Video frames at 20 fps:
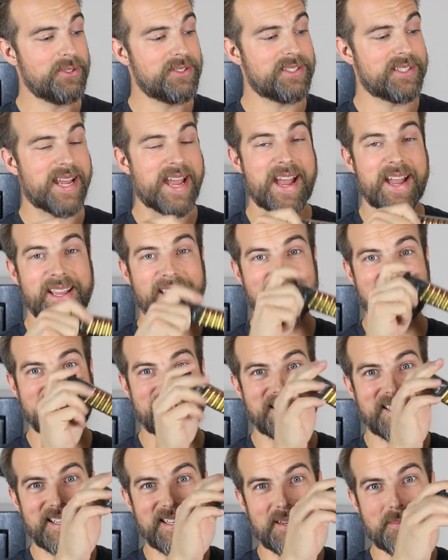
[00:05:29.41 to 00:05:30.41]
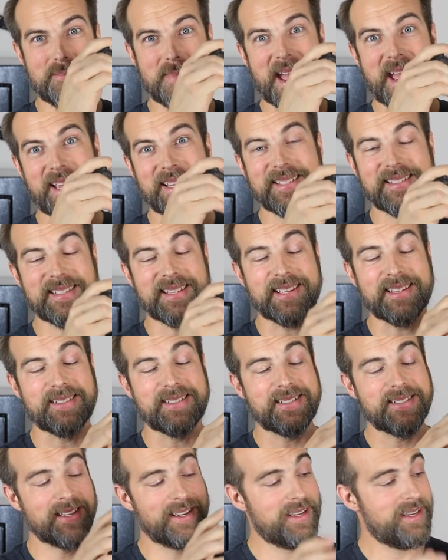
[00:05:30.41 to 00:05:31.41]
stack extended
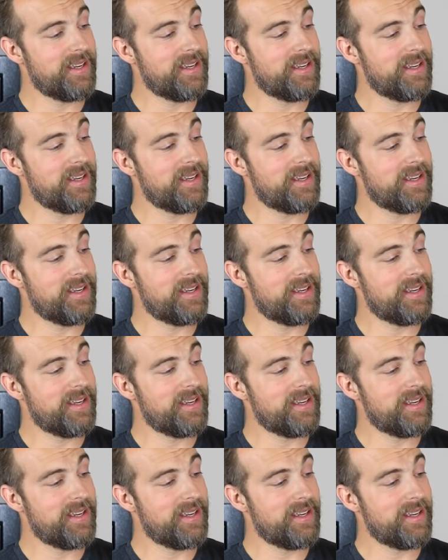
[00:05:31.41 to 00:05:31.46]
magazines.